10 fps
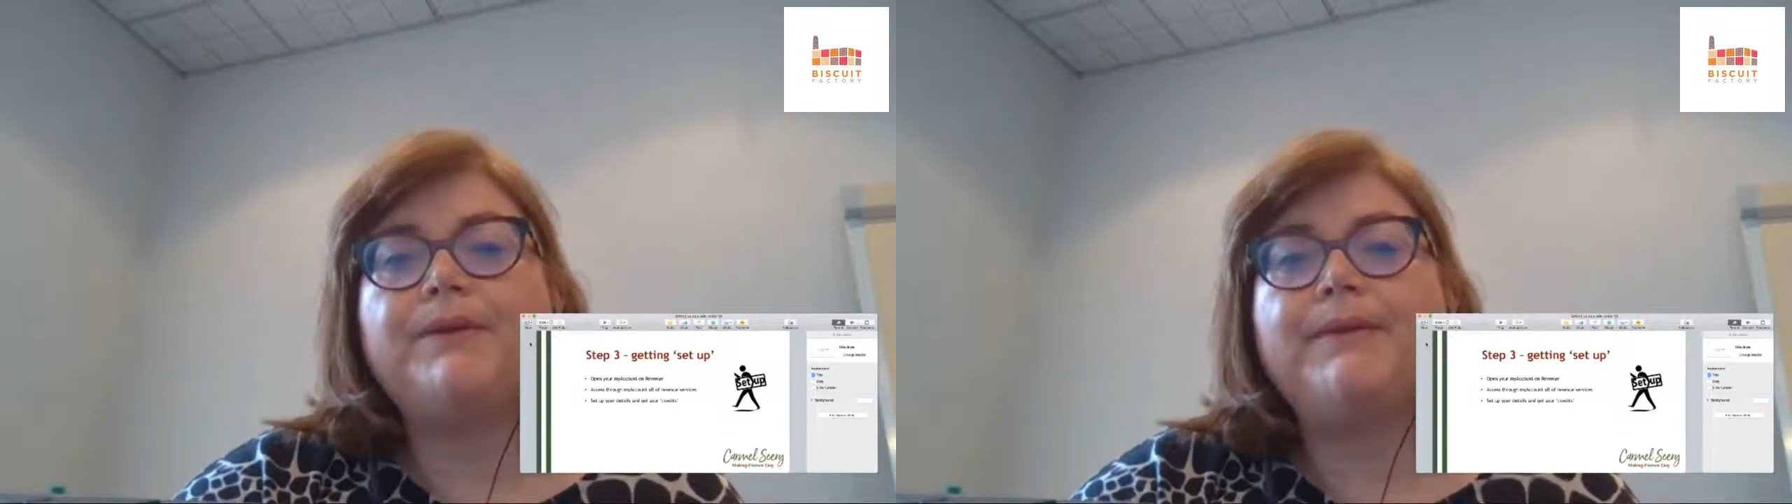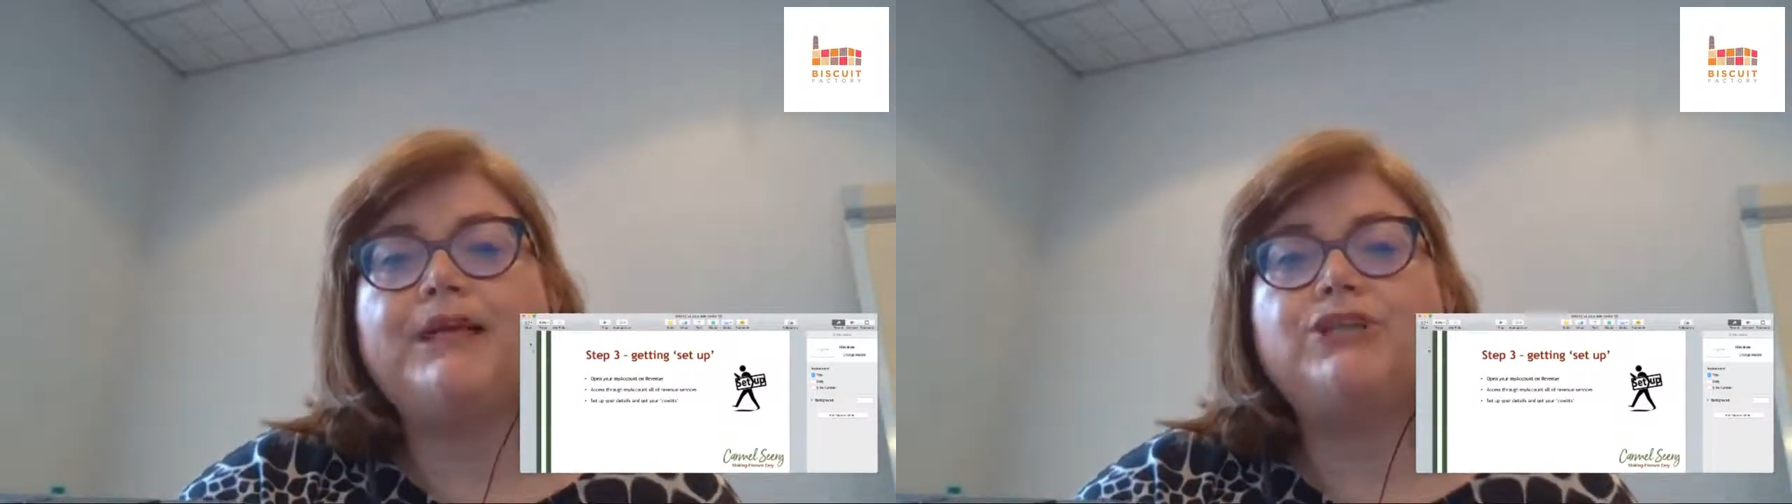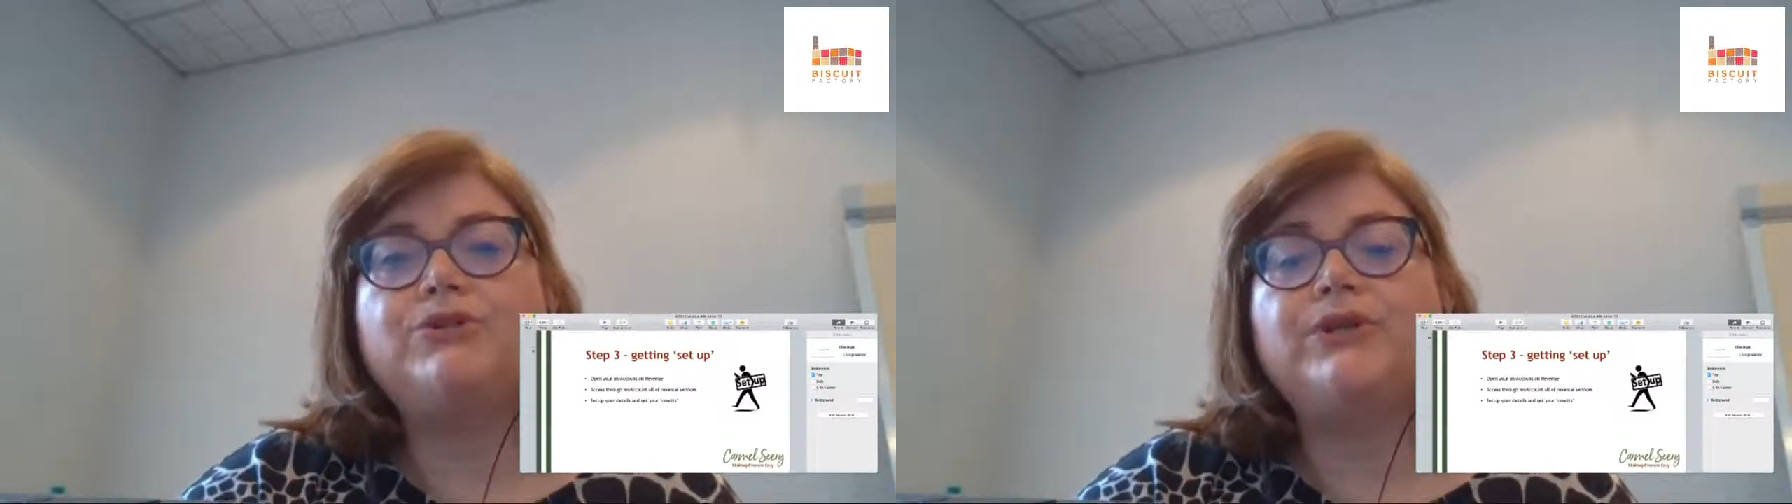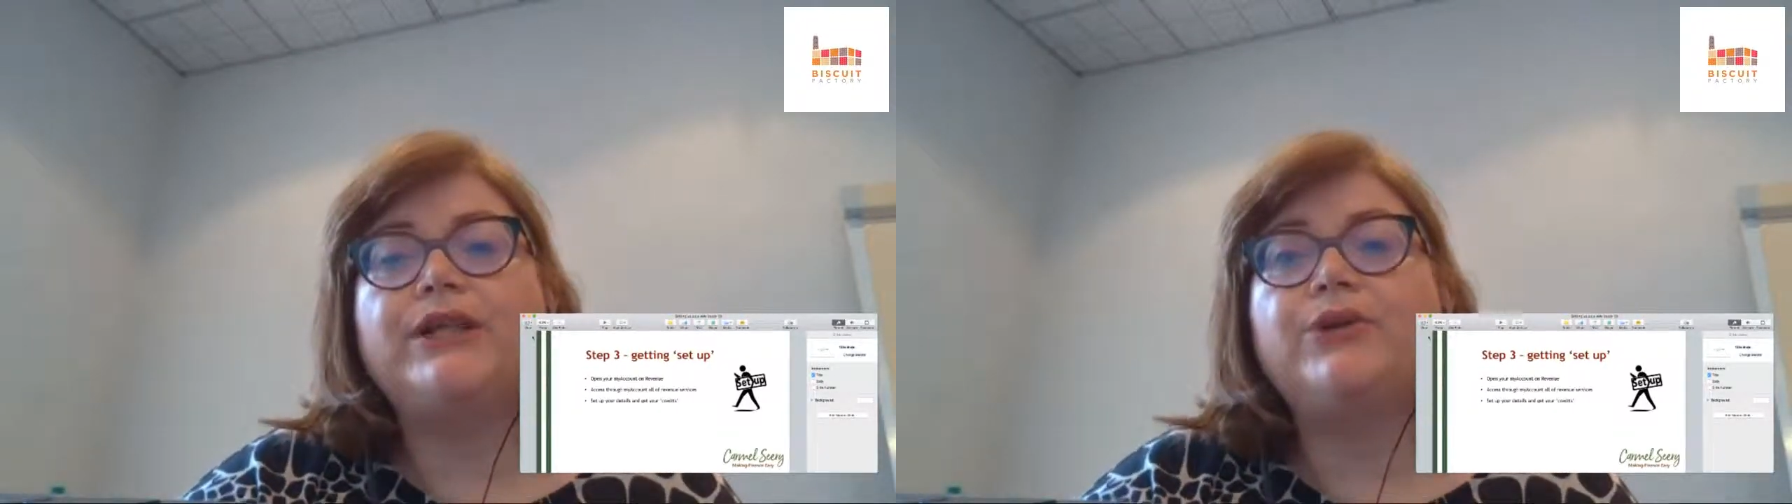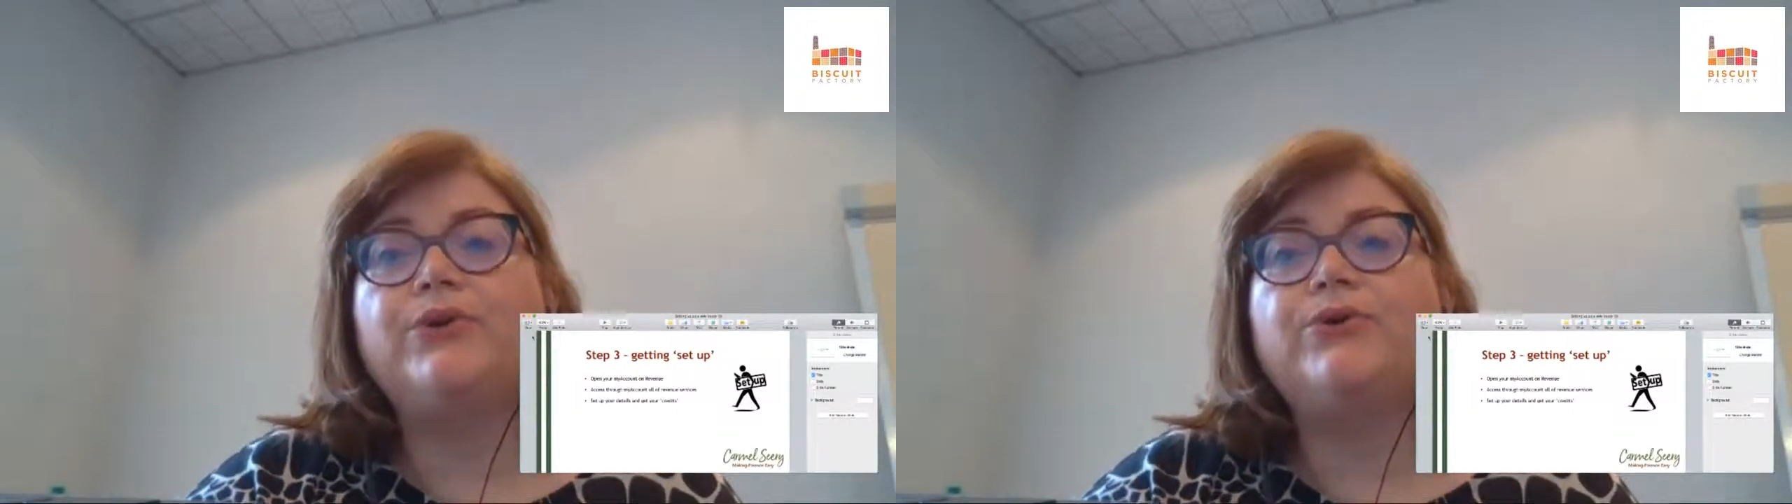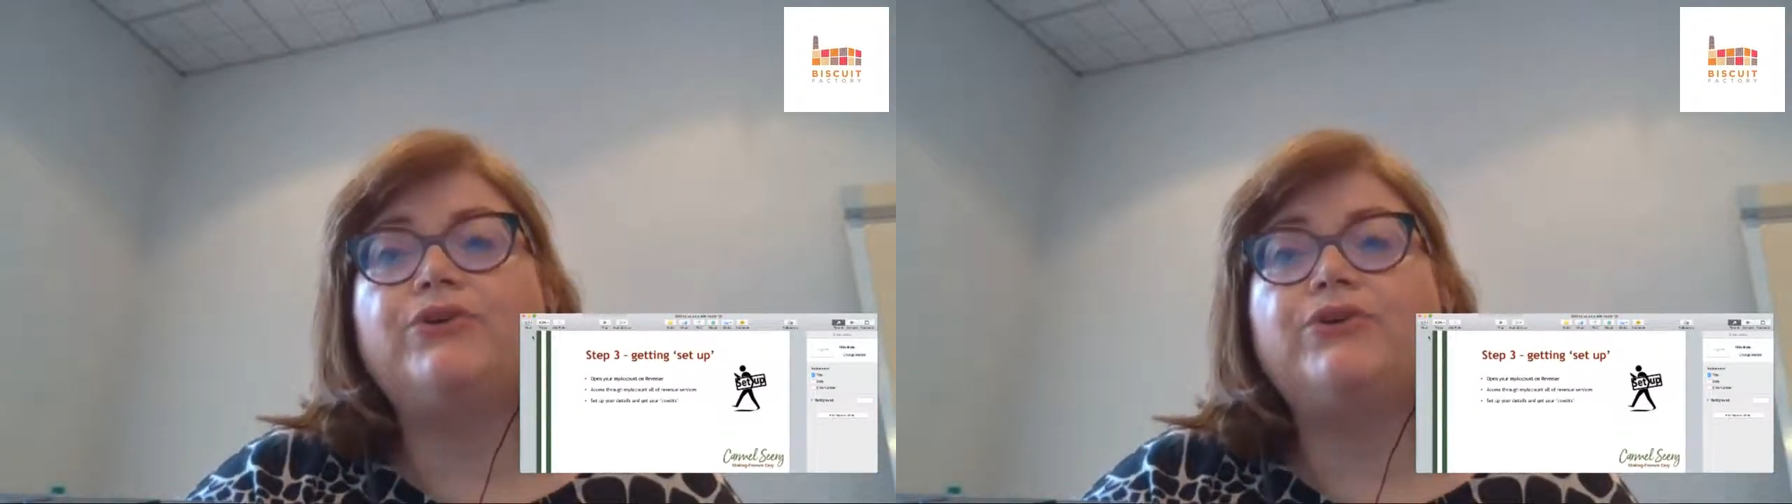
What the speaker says: make sure that